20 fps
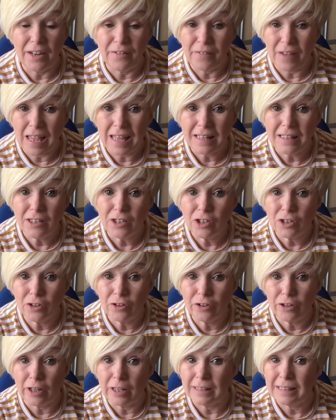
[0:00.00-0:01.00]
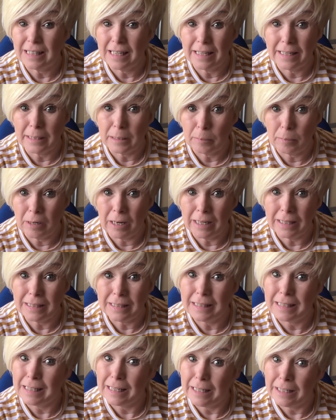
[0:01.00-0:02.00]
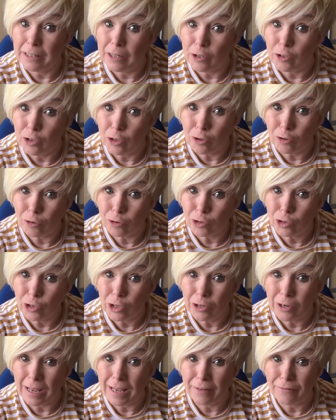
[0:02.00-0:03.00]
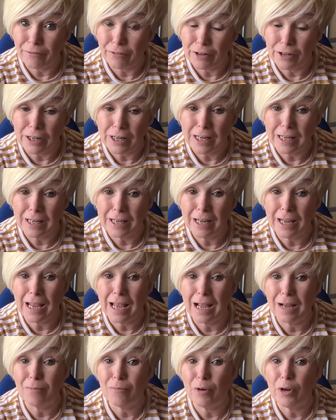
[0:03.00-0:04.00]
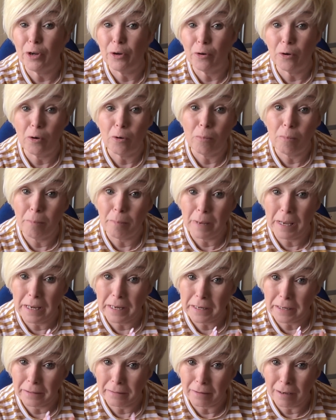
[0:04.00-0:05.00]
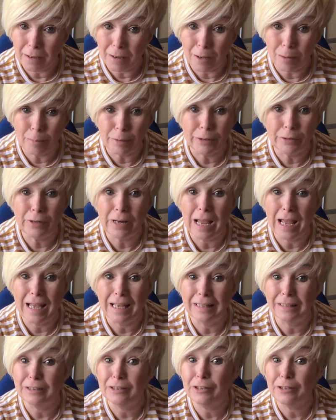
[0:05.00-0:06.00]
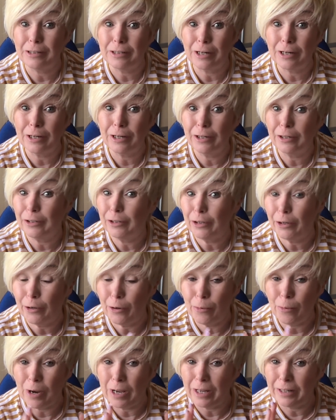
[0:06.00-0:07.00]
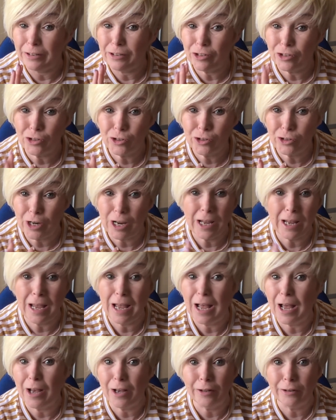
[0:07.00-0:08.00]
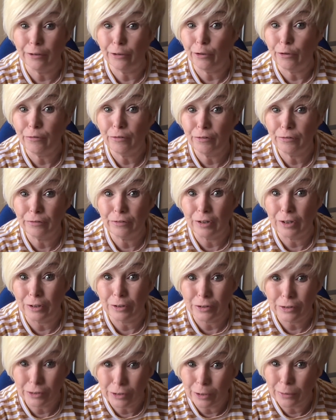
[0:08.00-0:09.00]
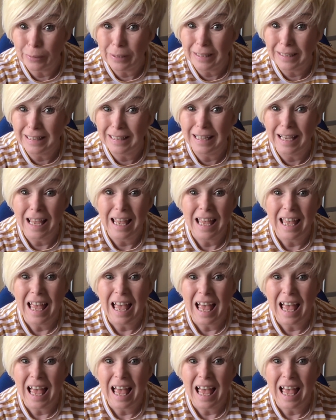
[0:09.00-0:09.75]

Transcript: event that takes place in Yorkshire every year, and we all make a garment and go and share our love for sewing